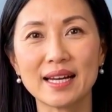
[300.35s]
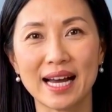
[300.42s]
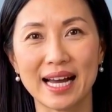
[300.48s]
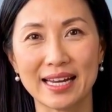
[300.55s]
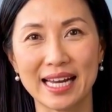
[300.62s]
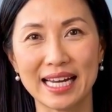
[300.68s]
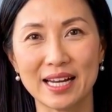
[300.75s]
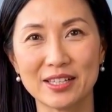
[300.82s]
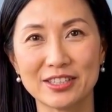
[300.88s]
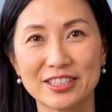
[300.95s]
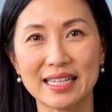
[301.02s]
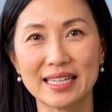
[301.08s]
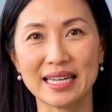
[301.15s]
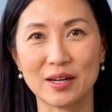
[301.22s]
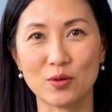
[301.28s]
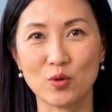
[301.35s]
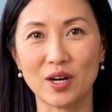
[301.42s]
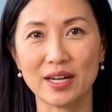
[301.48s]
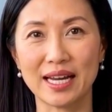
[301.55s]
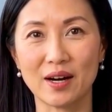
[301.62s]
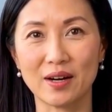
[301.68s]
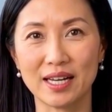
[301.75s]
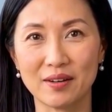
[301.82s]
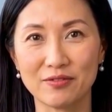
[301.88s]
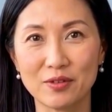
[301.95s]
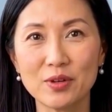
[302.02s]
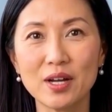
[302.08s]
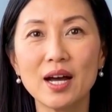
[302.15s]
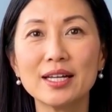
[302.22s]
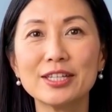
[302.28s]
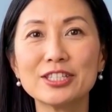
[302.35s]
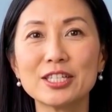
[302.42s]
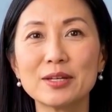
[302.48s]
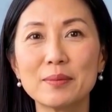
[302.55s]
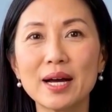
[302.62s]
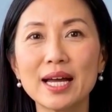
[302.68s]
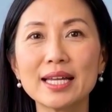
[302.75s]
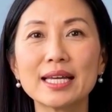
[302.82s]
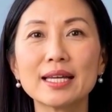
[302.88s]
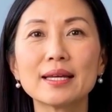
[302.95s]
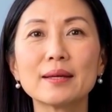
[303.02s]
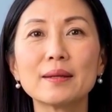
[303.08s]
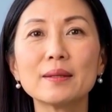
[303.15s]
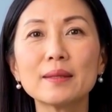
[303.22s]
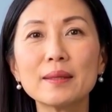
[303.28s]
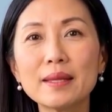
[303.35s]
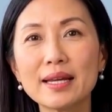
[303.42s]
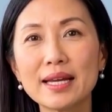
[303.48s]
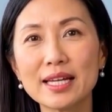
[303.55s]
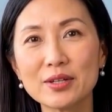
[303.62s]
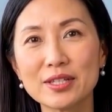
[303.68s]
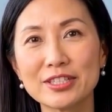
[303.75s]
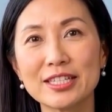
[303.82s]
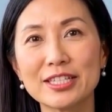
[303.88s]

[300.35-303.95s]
and hair thinning in one area from constant biting. Here is